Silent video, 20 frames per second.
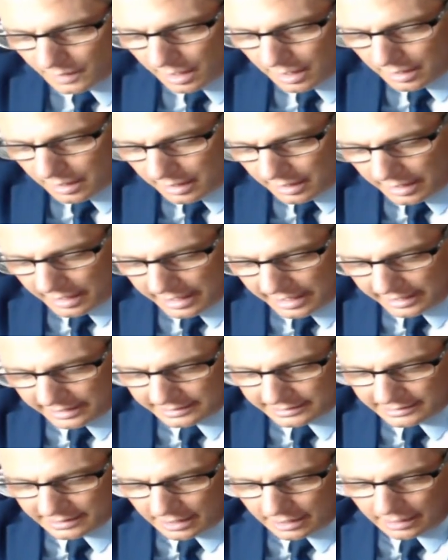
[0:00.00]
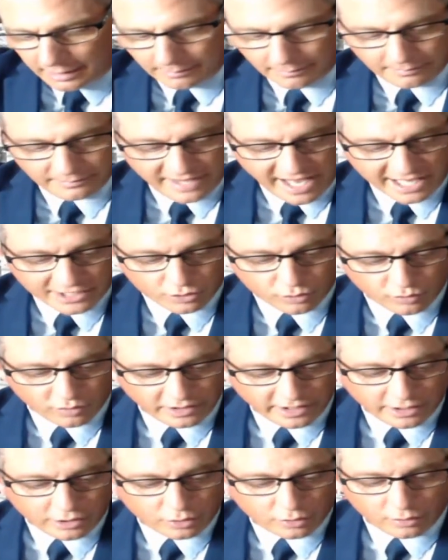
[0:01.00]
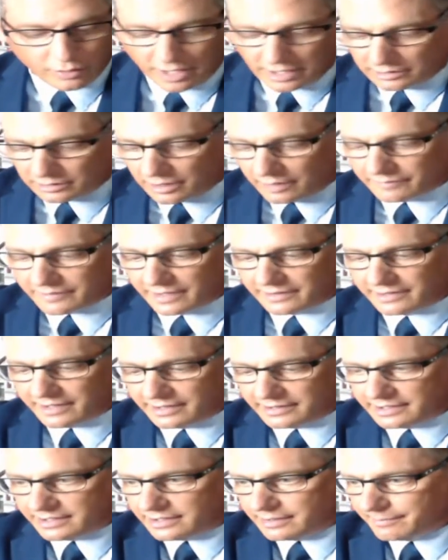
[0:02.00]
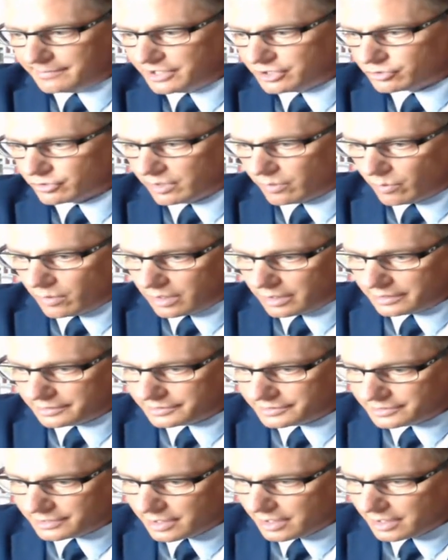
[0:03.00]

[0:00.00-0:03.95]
And that's really cool. I love that they did the mystery wands.